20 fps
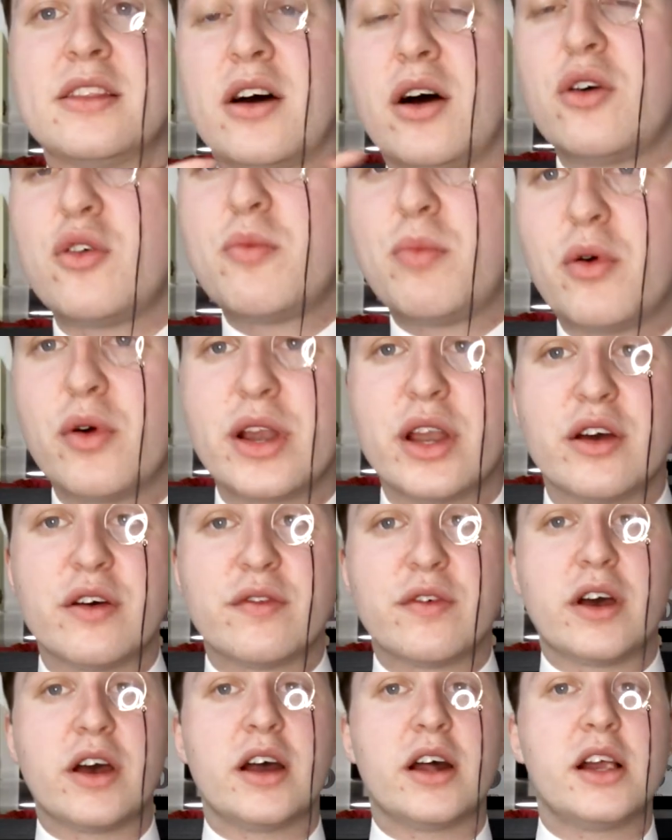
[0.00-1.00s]
the whole point
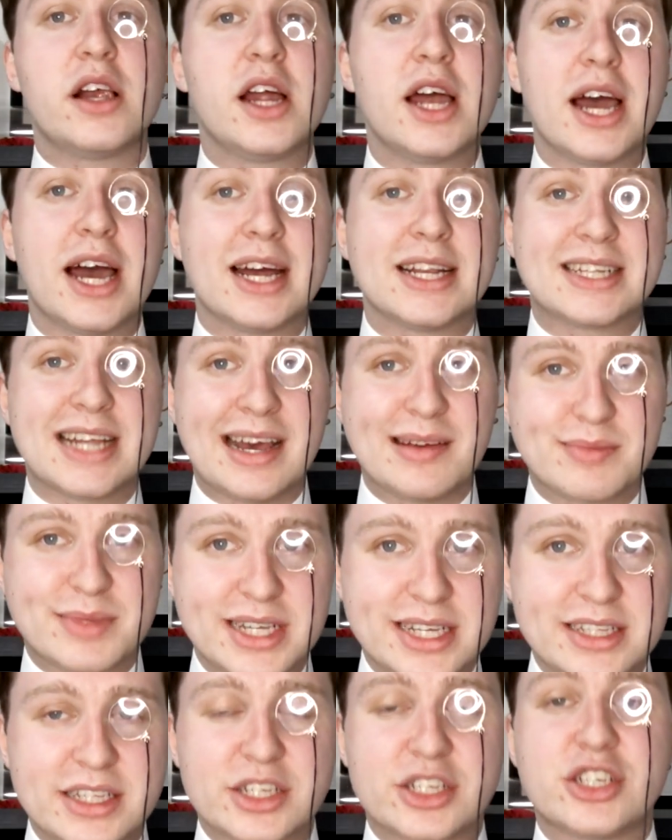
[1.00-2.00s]
of uh,
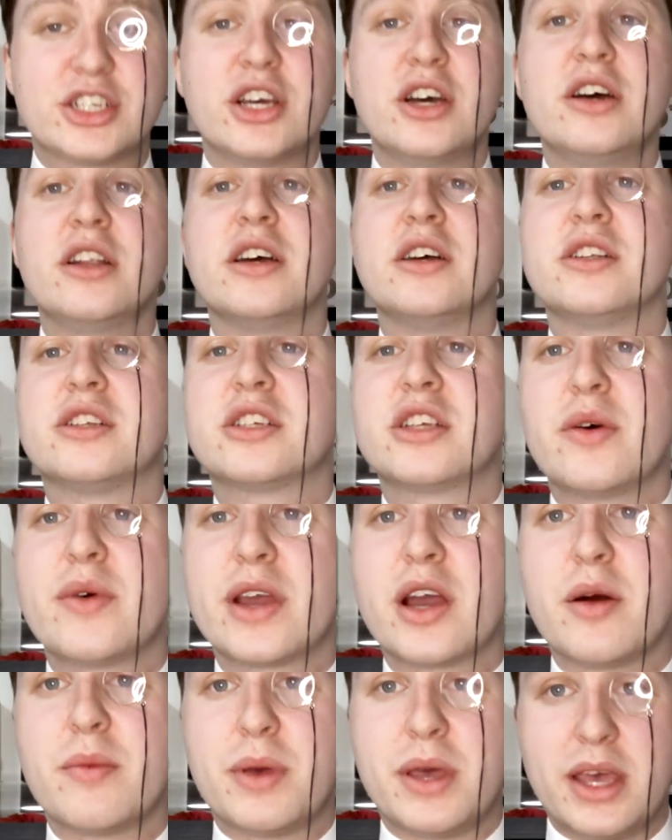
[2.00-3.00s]
adapting this shirt and
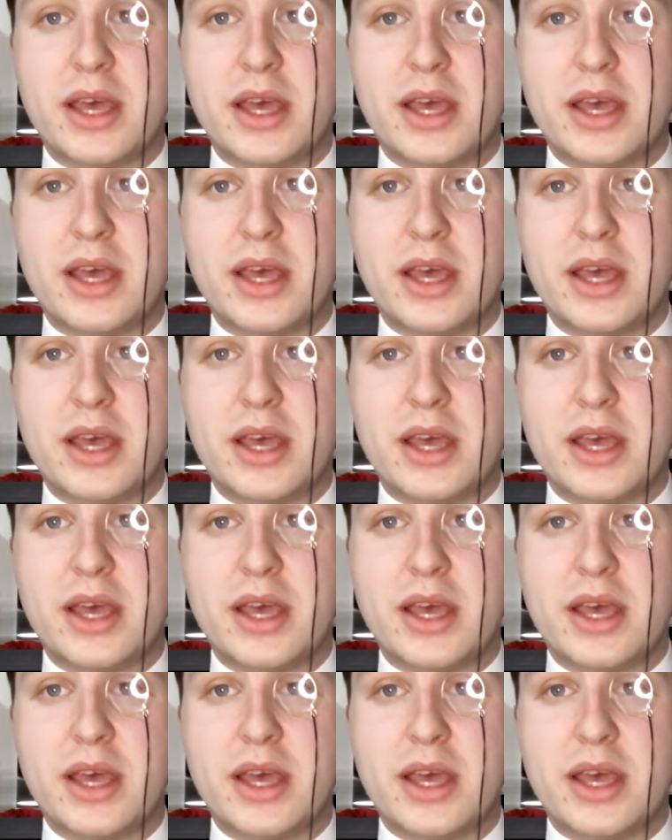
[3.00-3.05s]
sewing up